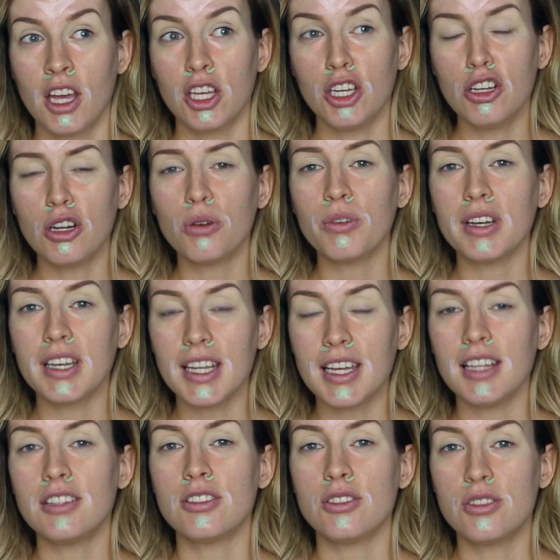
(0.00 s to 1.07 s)
You don't
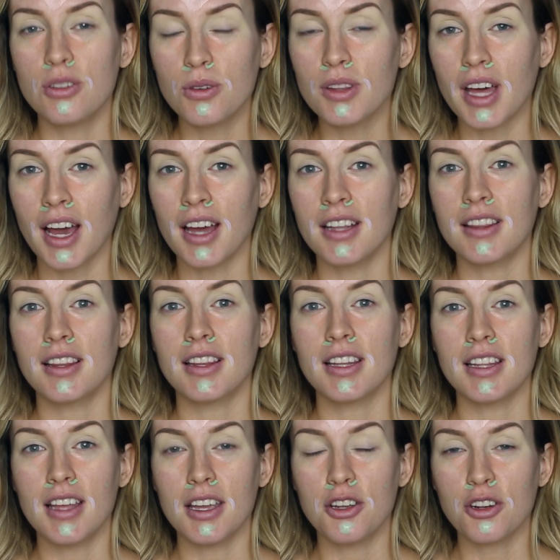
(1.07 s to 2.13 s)
need to do that.
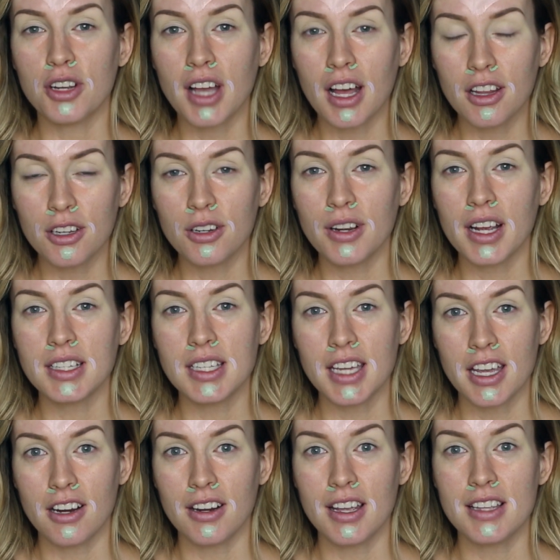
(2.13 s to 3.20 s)
You're color
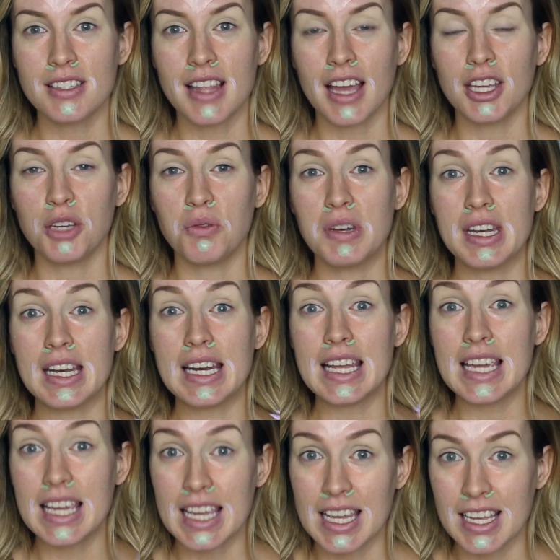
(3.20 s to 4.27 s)
correcting areas that you
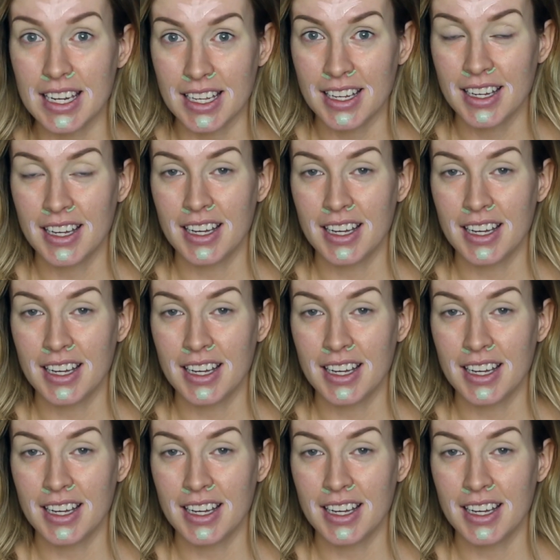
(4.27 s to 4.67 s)
need